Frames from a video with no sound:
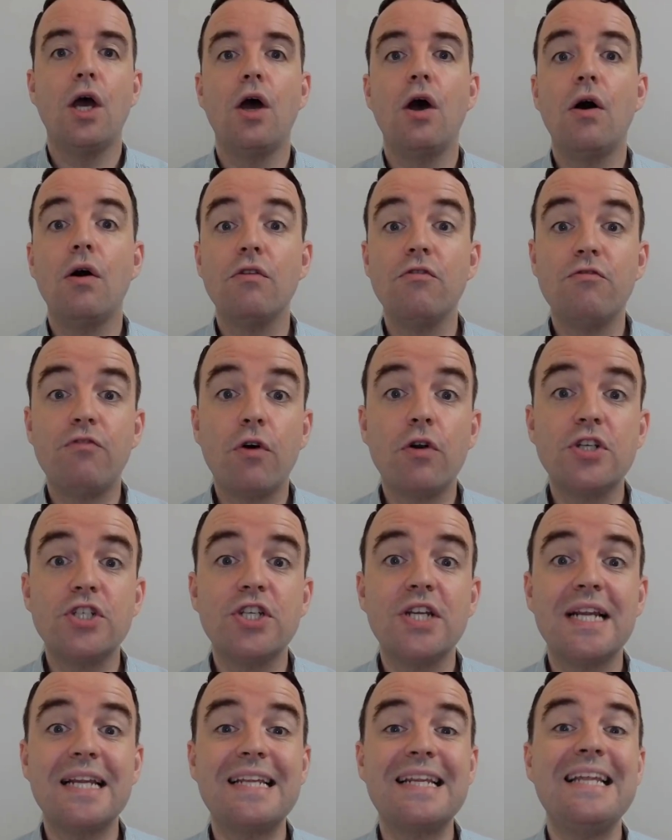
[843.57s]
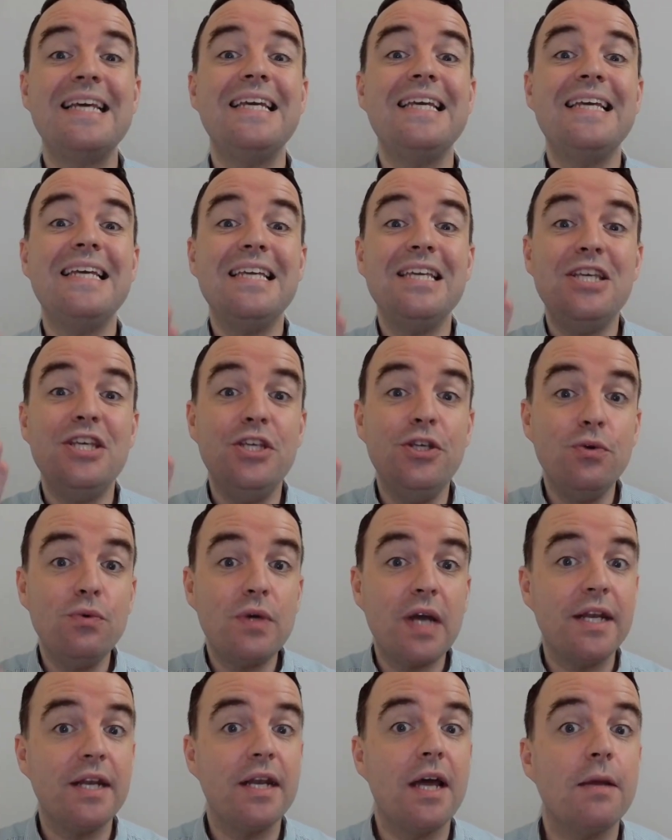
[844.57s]
Unfortunately, you
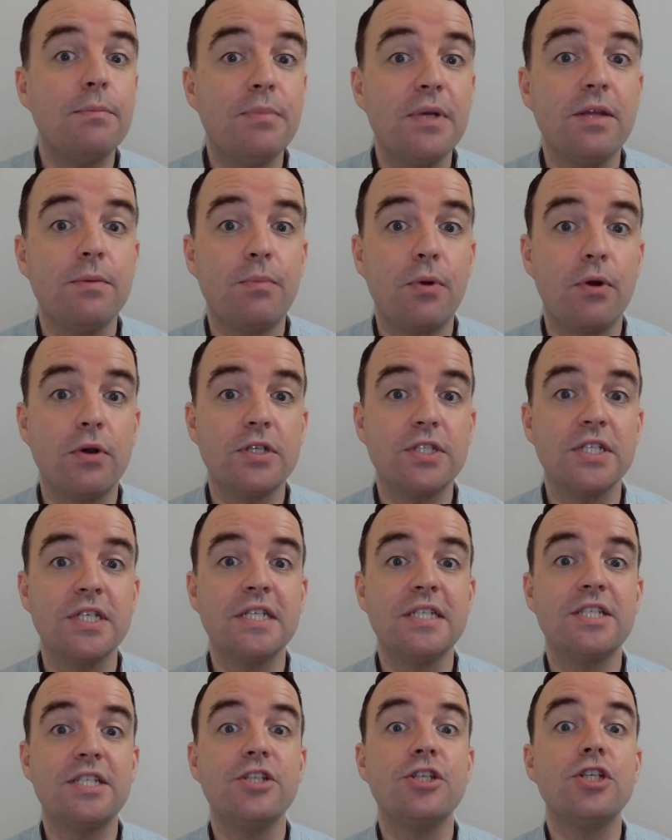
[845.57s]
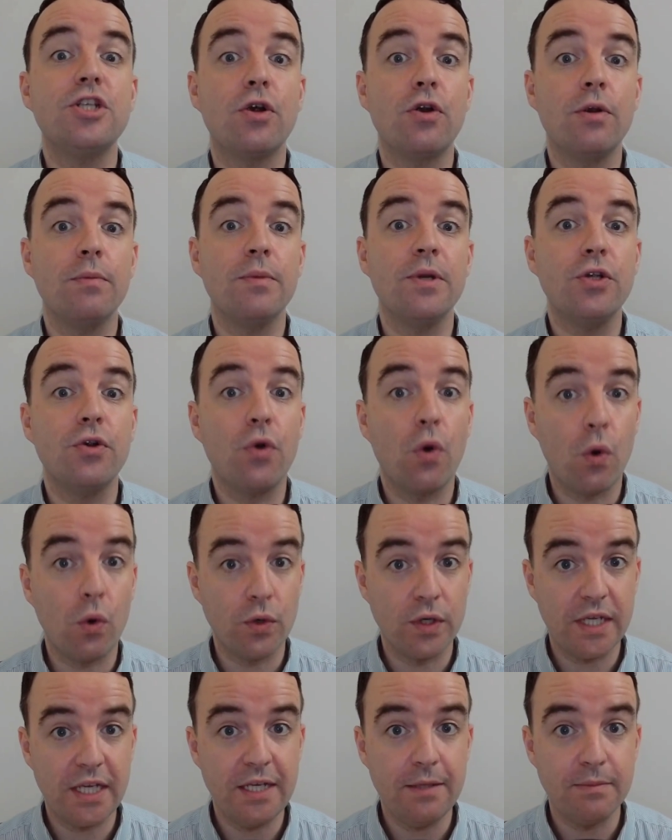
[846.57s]
cannot be the person to determine your own
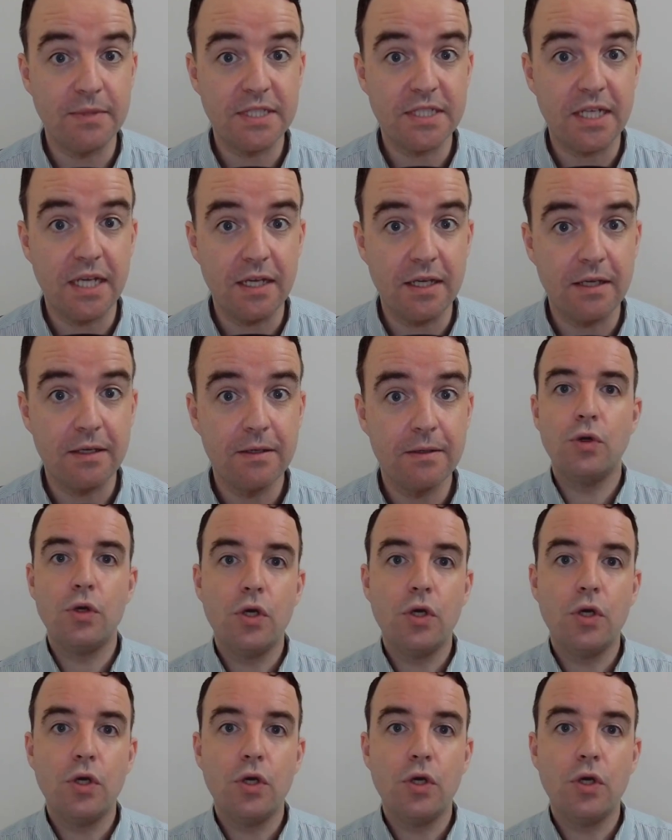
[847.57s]
key mistake.